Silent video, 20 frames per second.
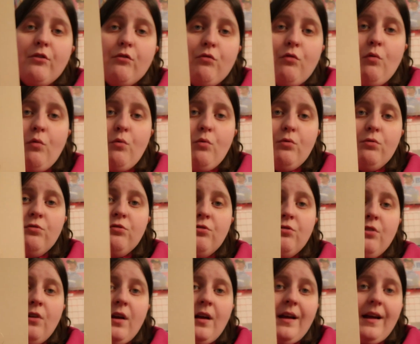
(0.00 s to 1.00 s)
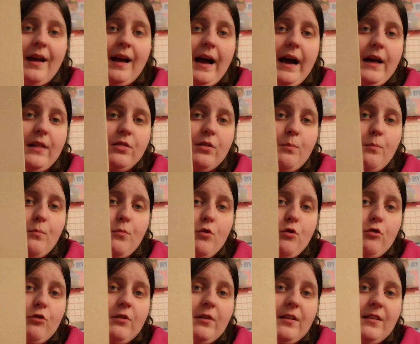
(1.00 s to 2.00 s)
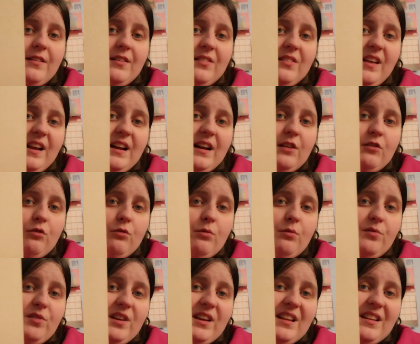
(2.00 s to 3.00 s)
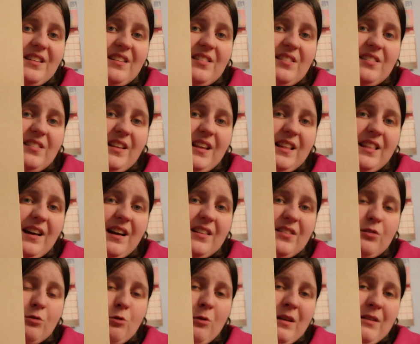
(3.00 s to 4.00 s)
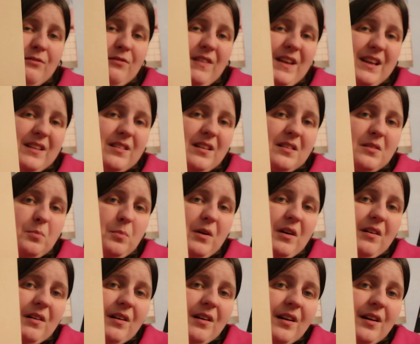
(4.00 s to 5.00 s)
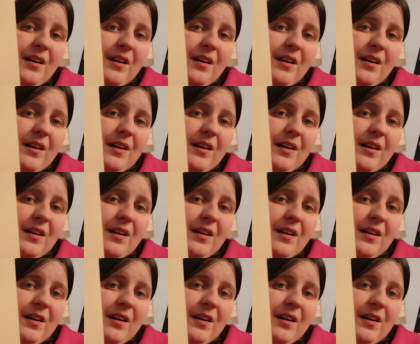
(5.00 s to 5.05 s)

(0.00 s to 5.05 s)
the rose and the moon design. I don't know if you can see that, it's quite faded, but